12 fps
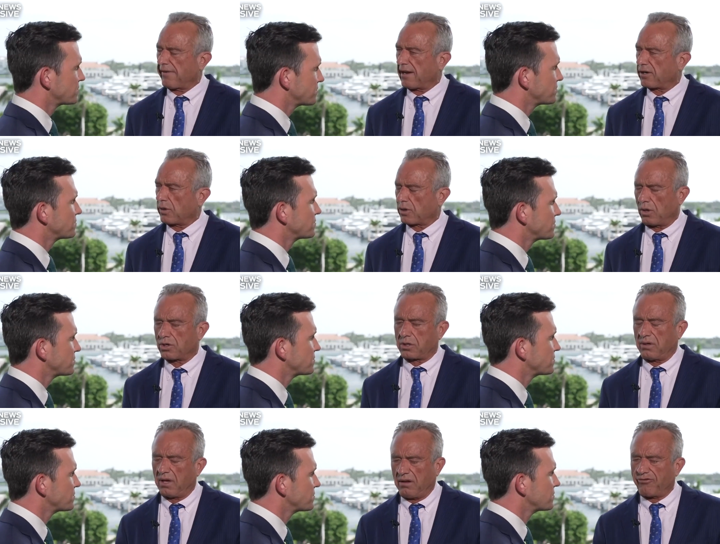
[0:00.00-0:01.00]
Speaker 1: agriculture.
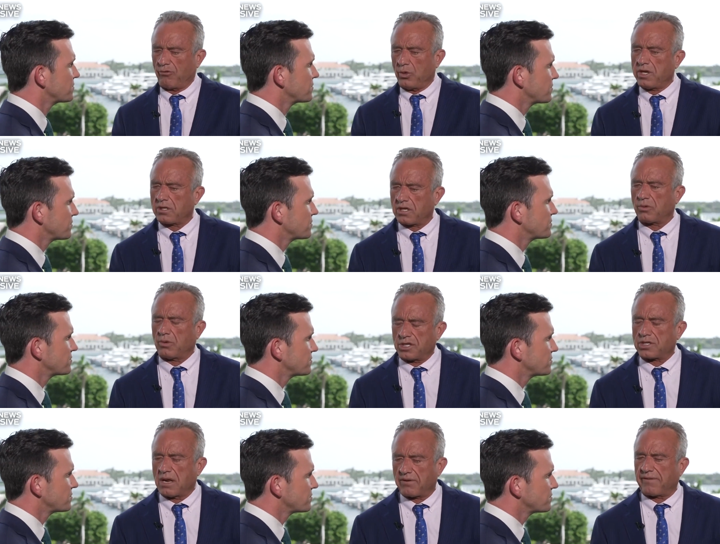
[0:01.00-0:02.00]
If we did
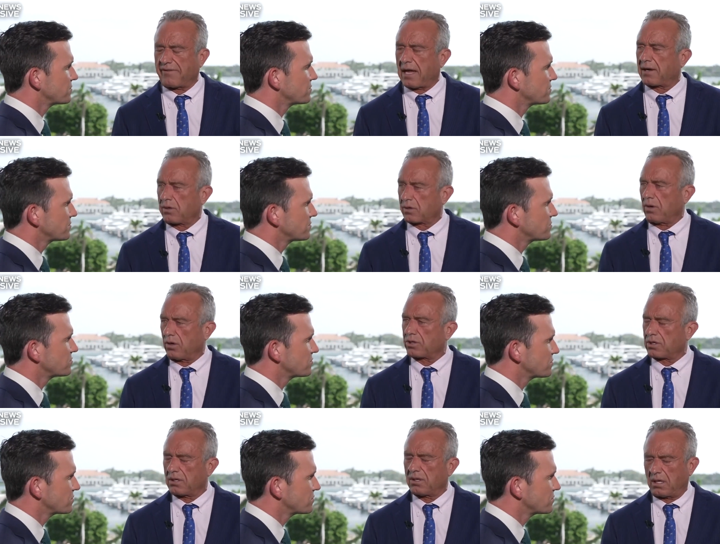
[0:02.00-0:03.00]
regenerative
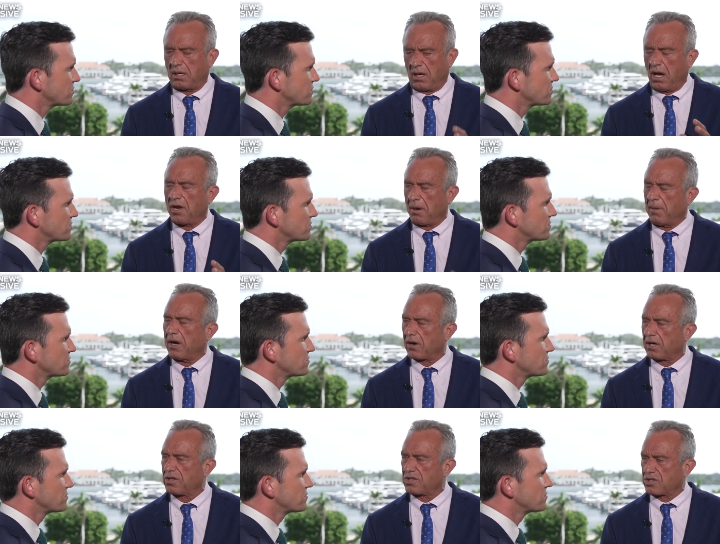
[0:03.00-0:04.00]
agriculture on
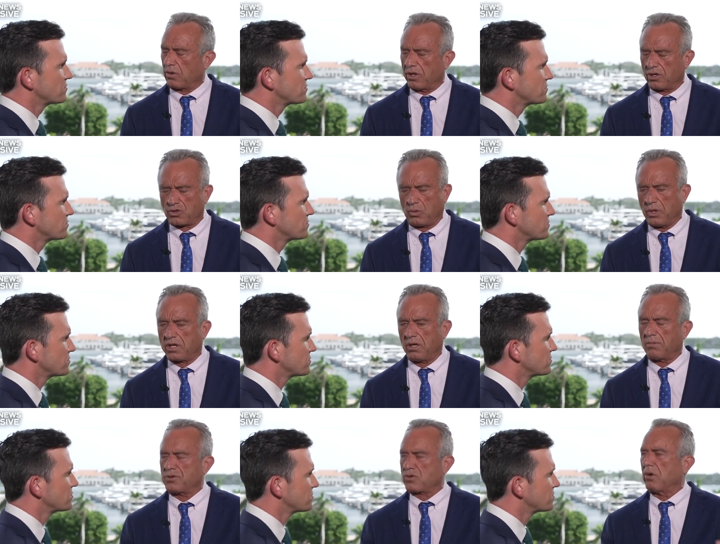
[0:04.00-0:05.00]
America's soils, we could
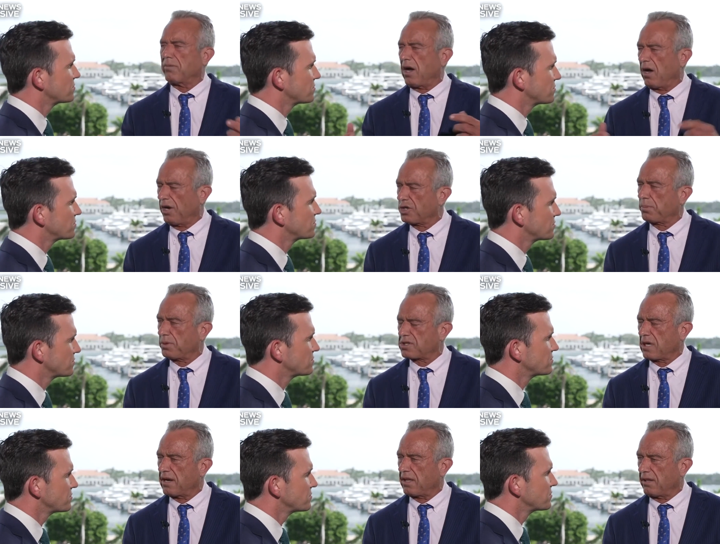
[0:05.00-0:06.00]
absorb
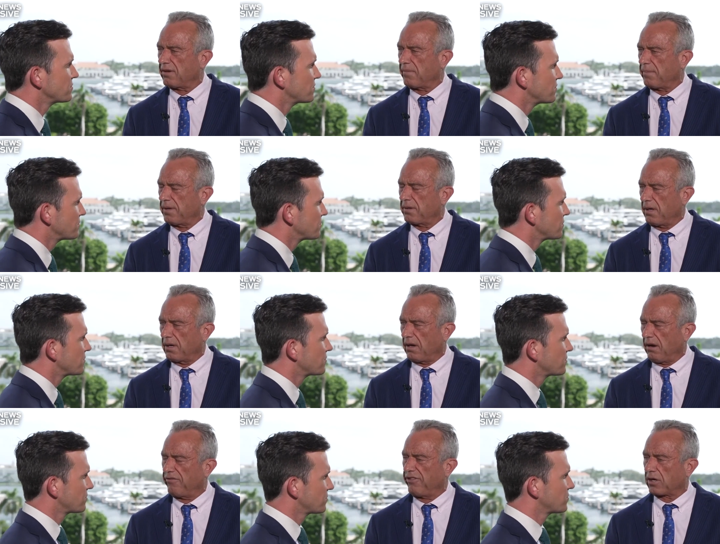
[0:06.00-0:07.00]
100% of the,
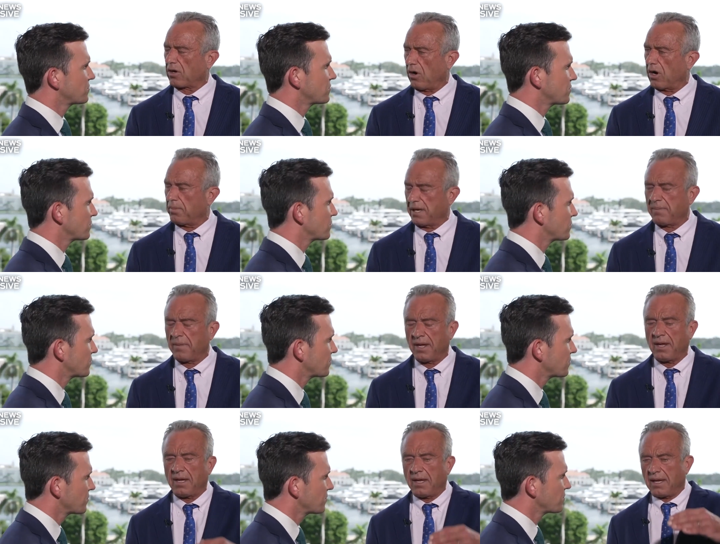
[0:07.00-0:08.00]
of the carbon
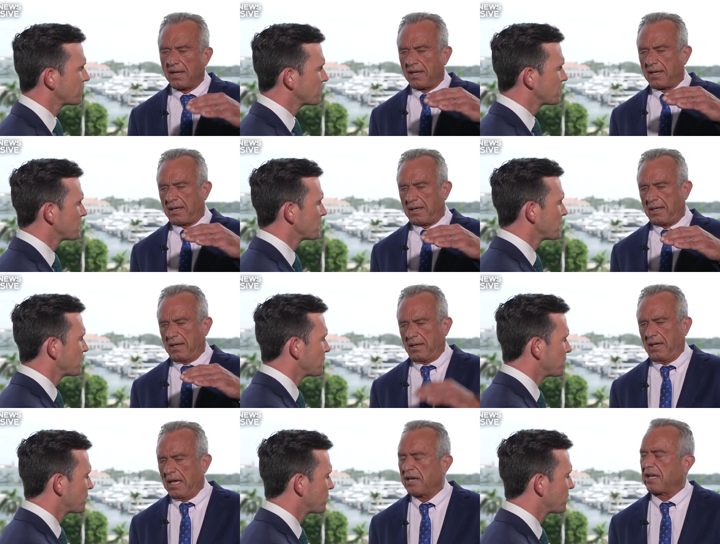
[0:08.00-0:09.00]

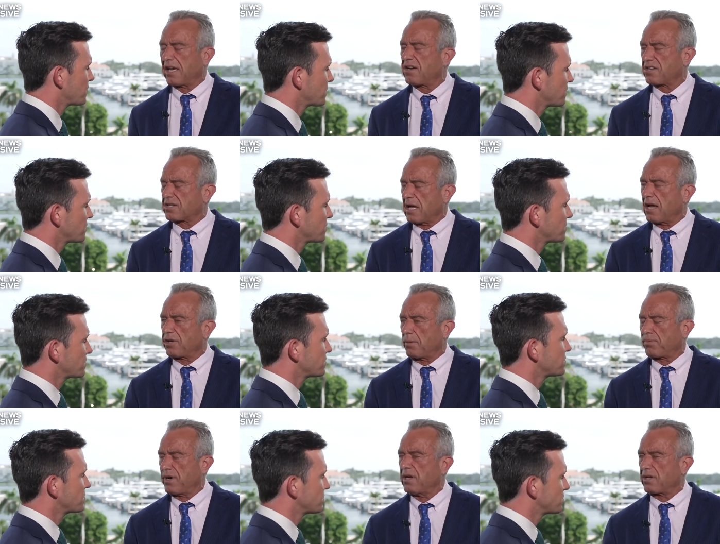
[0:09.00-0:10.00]
and get us down to
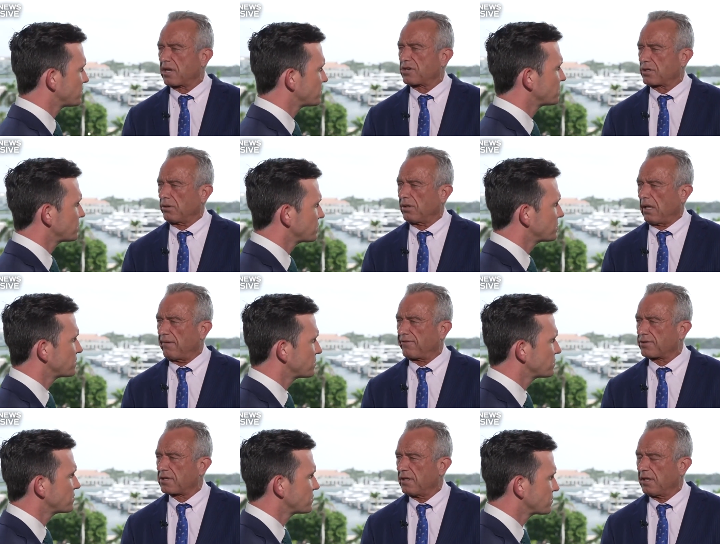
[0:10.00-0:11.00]
pre industrial
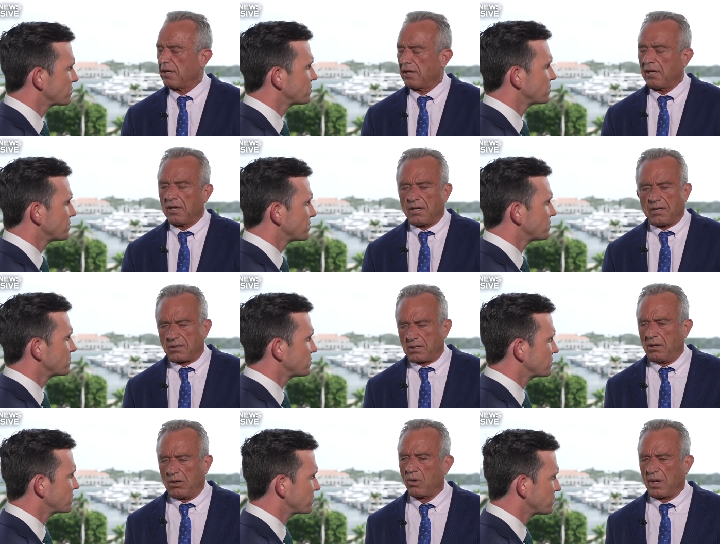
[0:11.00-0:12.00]
levels.
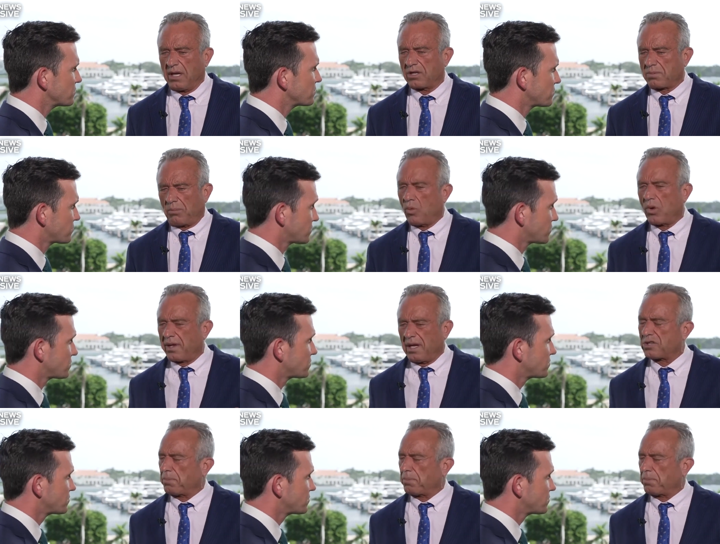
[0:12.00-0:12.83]
Oh, it's, more, it's